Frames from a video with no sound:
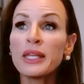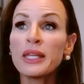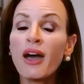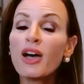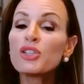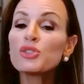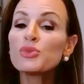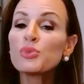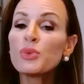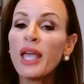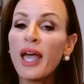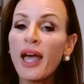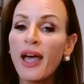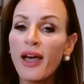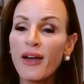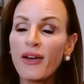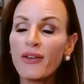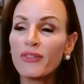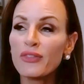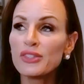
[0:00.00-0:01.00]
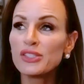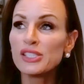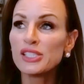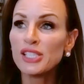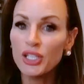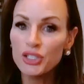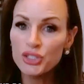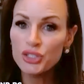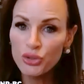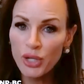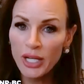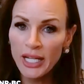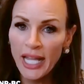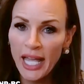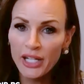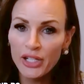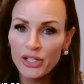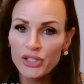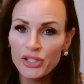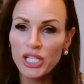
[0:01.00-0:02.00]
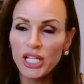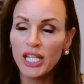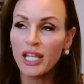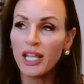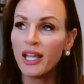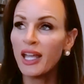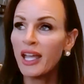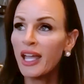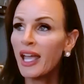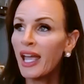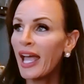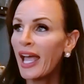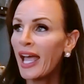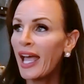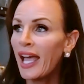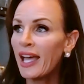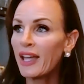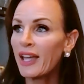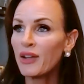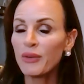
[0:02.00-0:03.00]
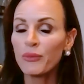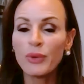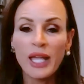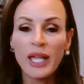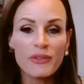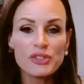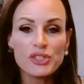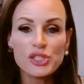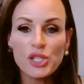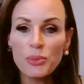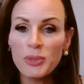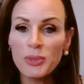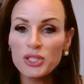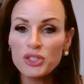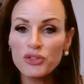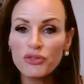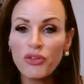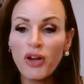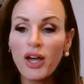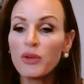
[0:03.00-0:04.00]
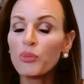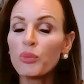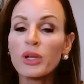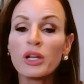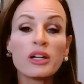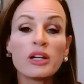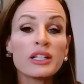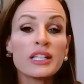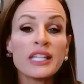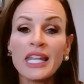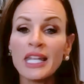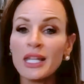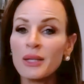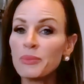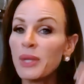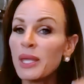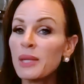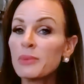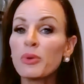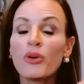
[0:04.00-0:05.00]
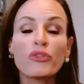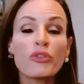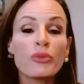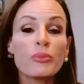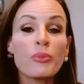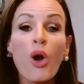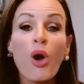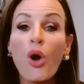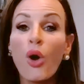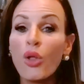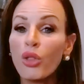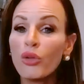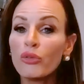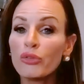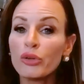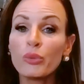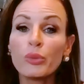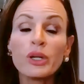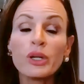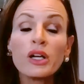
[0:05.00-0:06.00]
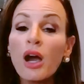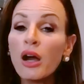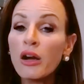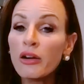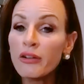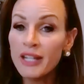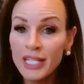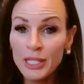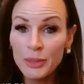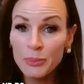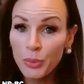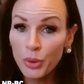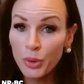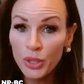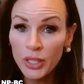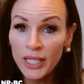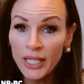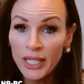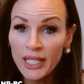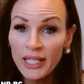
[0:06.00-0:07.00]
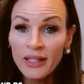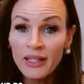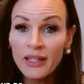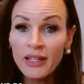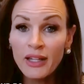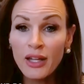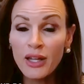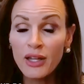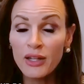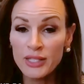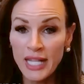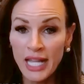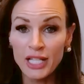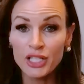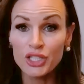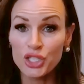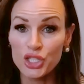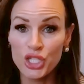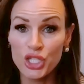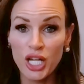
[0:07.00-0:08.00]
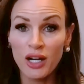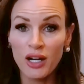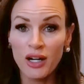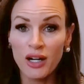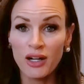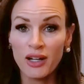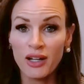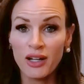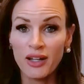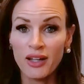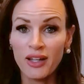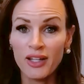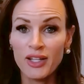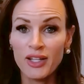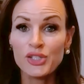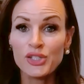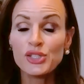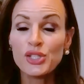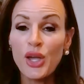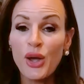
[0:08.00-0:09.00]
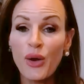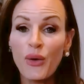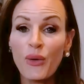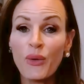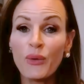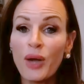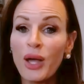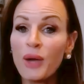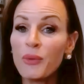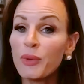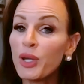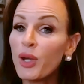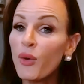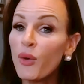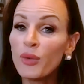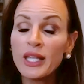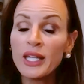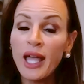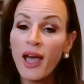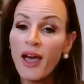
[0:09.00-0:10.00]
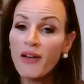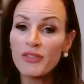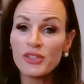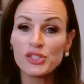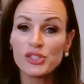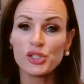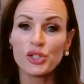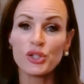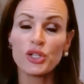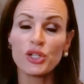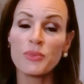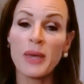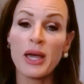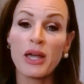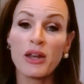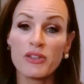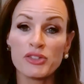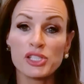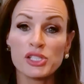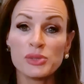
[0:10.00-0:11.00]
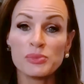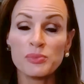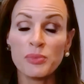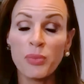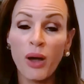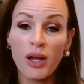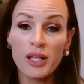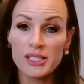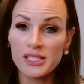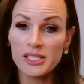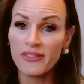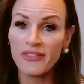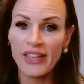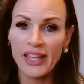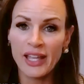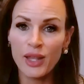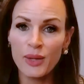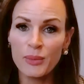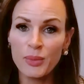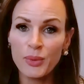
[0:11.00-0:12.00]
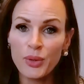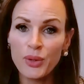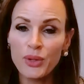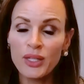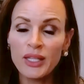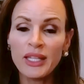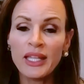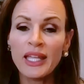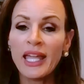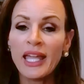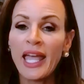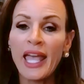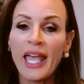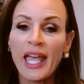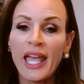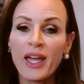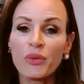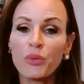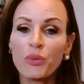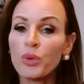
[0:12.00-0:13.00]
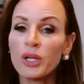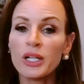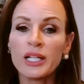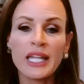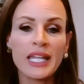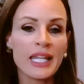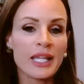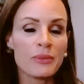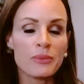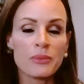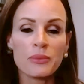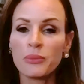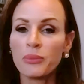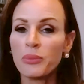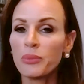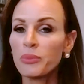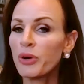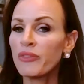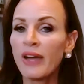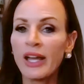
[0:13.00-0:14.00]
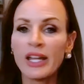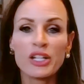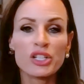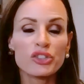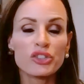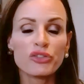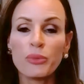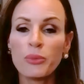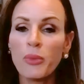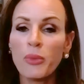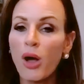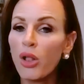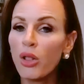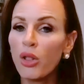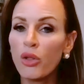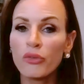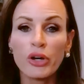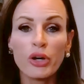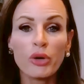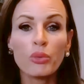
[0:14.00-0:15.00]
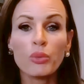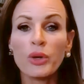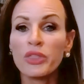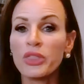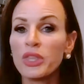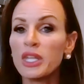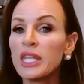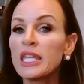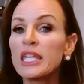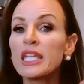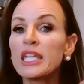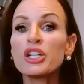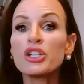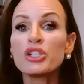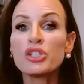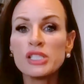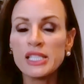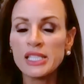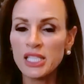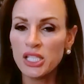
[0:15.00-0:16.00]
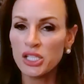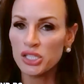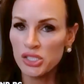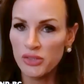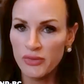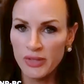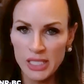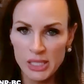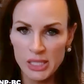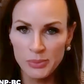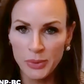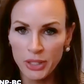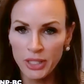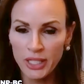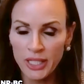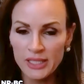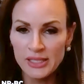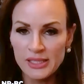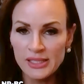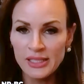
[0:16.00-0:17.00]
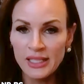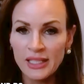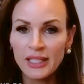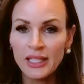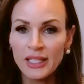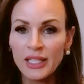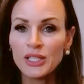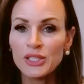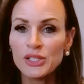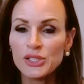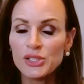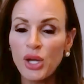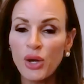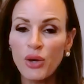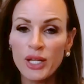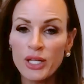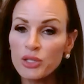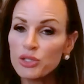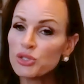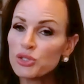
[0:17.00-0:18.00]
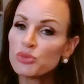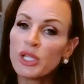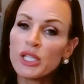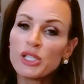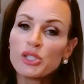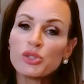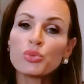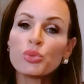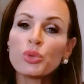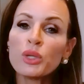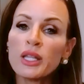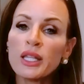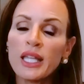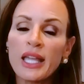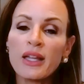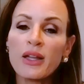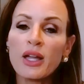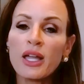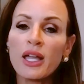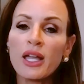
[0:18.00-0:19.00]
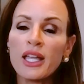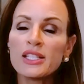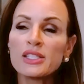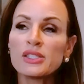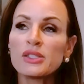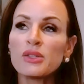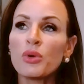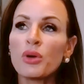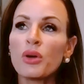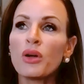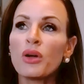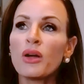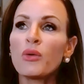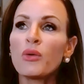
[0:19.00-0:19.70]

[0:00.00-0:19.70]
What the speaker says: because we have such great energy and we have so much fun, we are getting people from all over. We're already booking next year. So, and we only have a certain amount of spots available, and we're getting providers from all over with years and years of experience. So it's really, it's